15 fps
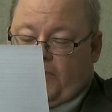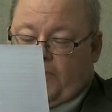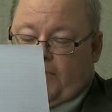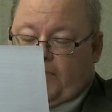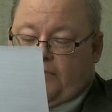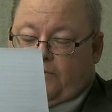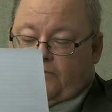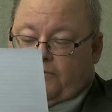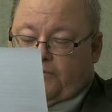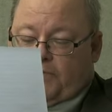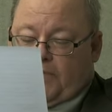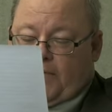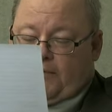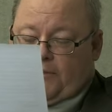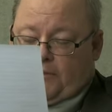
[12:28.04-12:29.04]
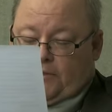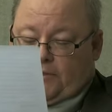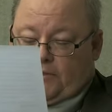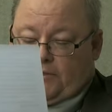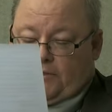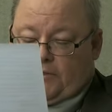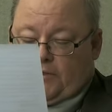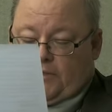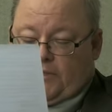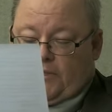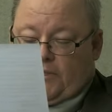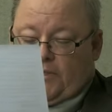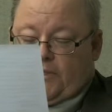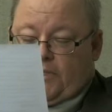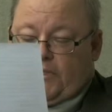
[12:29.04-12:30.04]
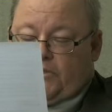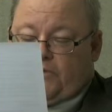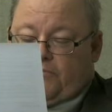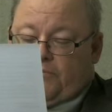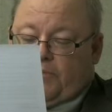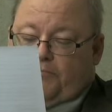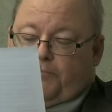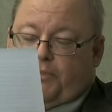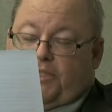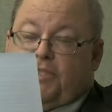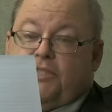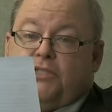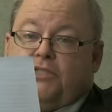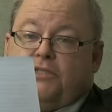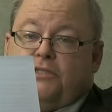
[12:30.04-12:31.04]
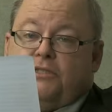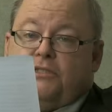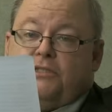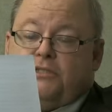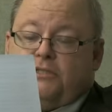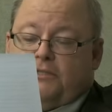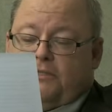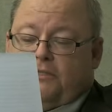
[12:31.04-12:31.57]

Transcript: for handouts from tyrants. You have been petitioned,